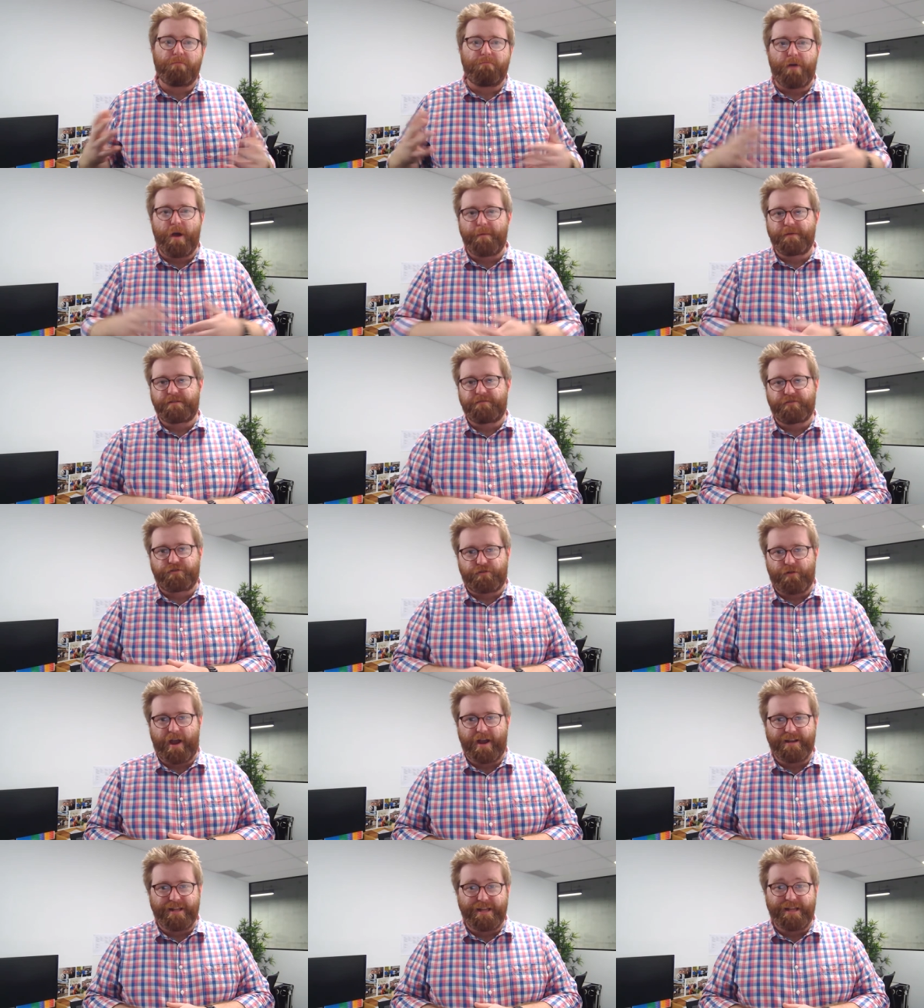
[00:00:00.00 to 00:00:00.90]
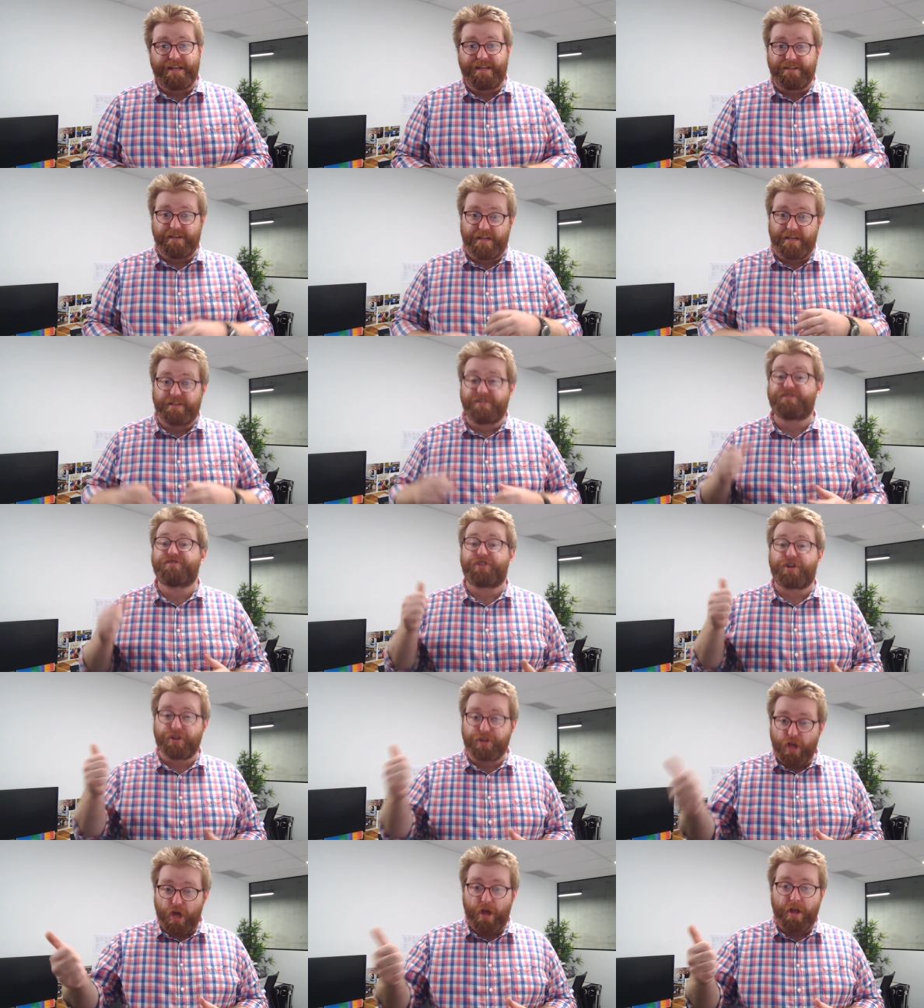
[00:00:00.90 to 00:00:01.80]
and purpose of a trainee is
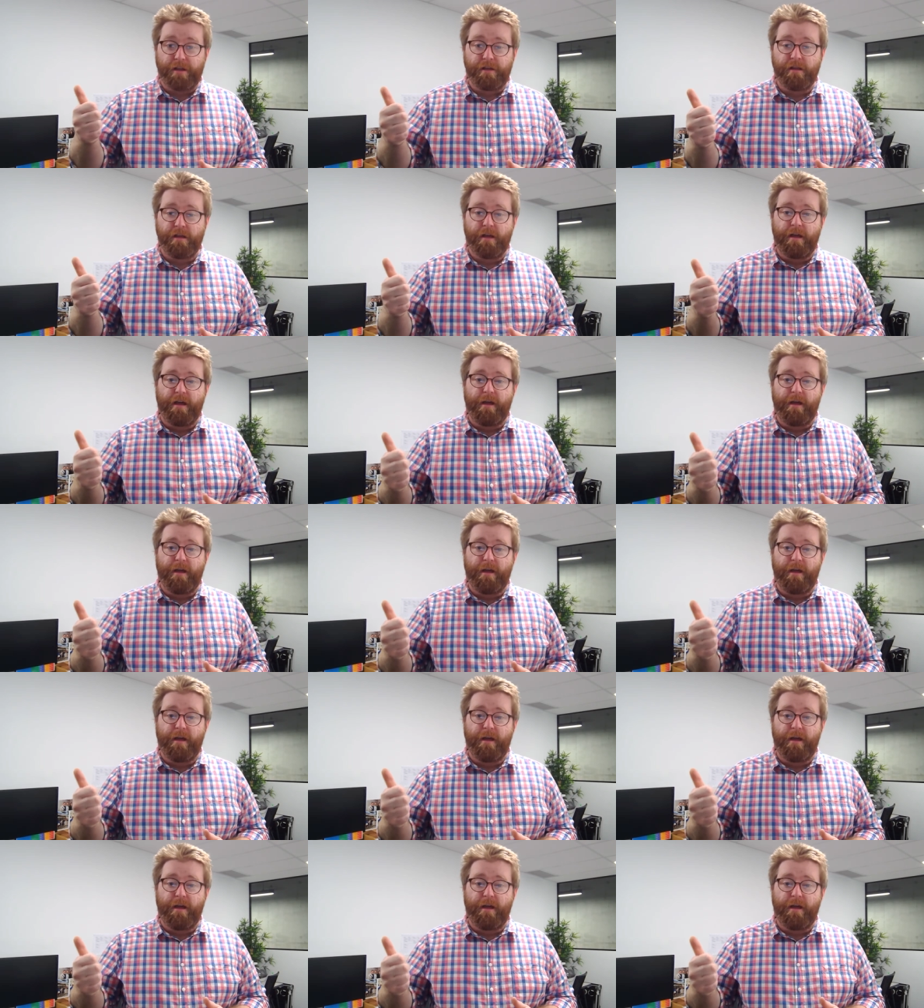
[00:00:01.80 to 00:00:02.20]
to learn,